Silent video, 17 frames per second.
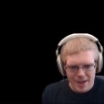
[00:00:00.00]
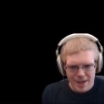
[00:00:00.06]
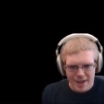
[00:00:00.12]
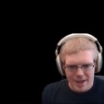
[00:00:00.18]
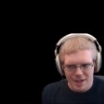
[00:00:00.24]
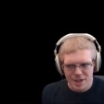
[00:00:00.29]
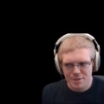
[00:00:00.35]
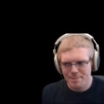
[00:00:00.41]

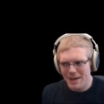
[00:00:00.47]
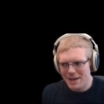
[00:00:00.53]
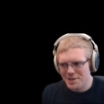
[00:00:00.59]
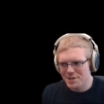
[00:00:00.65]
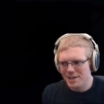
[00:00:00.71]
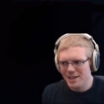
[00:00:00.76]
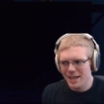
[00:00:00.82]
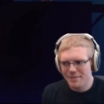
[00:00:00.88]

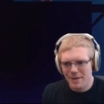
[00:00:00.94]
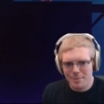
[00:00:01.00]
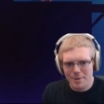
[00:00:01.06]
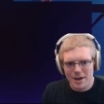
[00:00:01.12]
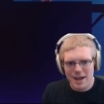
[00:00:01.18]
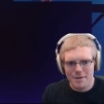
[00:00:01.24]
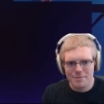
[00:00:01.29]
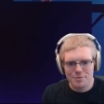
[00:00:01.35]
Especially if I'm
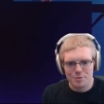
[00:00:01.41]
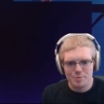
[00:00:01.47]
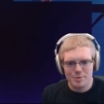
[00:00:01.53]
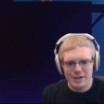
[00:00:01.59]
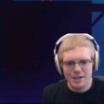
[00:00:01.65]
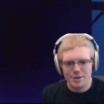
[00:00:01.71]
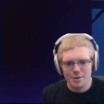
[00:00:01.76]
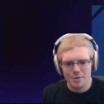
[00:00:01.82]
gonna have to
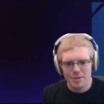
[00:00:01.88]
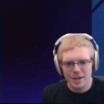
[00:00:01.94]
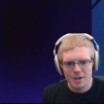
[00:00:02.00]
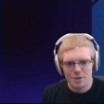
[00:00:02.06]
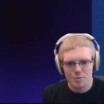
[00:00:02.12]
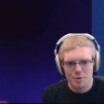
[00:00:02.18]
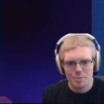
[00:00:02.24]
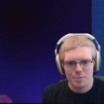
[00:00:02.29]
redo
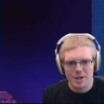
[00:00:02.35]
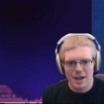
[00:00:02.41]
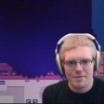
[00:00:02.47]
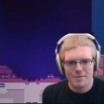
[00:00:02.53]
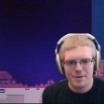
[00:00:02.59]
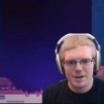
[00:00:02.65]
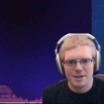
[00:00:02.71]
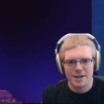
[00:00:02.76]
these rooms
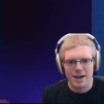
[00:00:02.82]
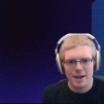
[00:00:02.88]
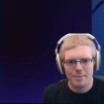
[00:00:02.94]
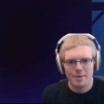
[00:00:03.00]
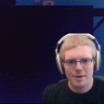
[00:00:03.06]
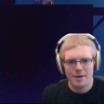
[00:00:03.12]
every time.